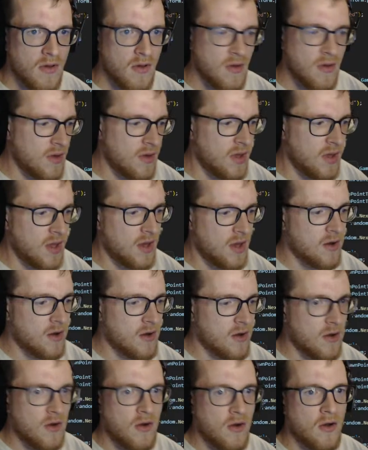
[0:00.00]

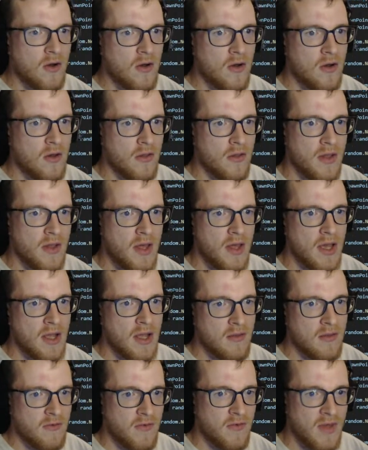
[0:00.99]
here
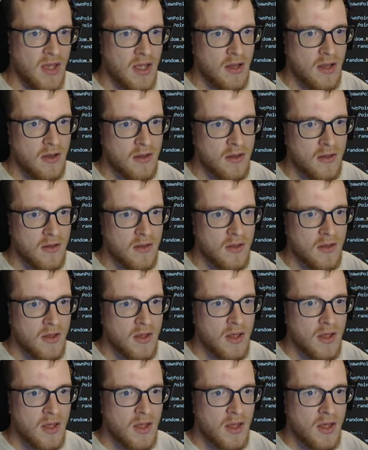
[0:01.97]
onActivate,
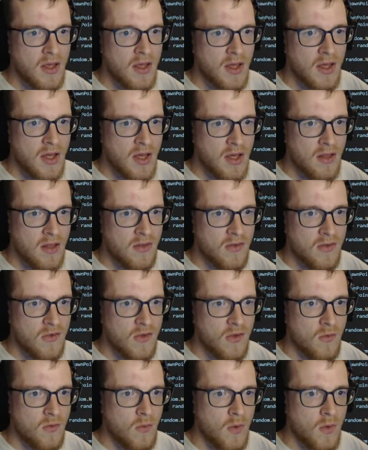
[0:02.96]
and
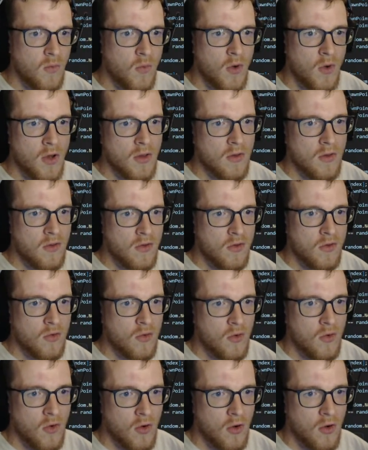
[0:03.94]
since we want to
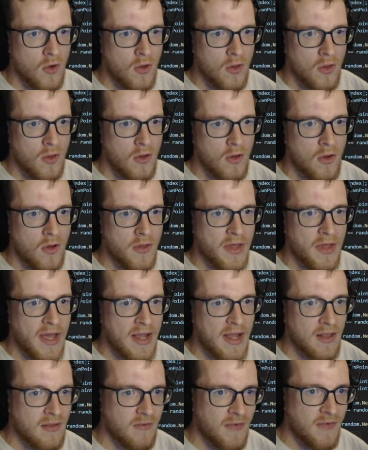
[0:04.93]
call
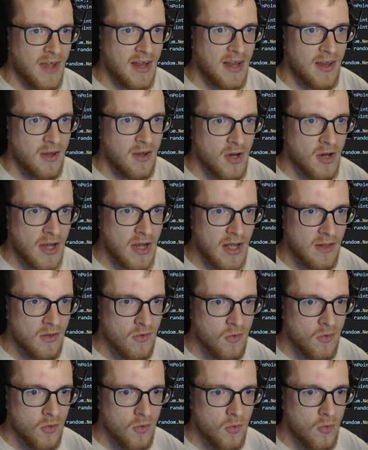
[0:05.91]
onActivate here again
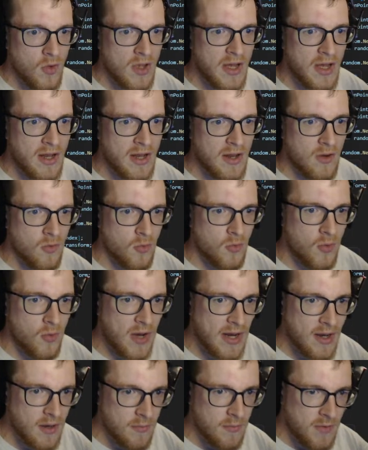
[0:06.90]
to get a
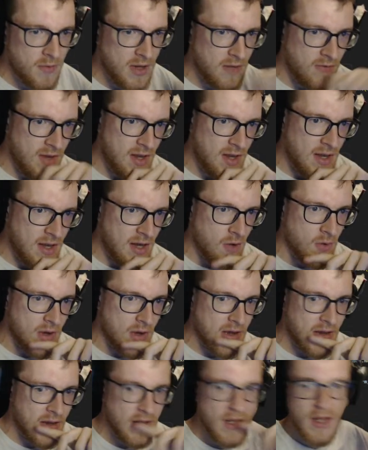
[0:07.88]
random TV now
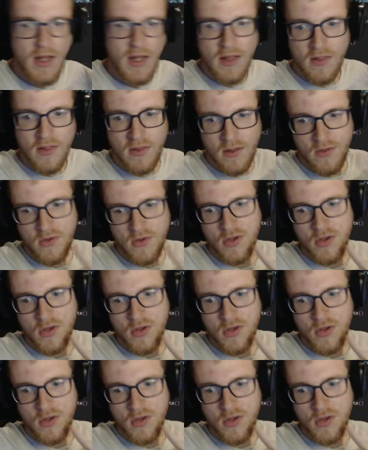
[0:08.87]
again, this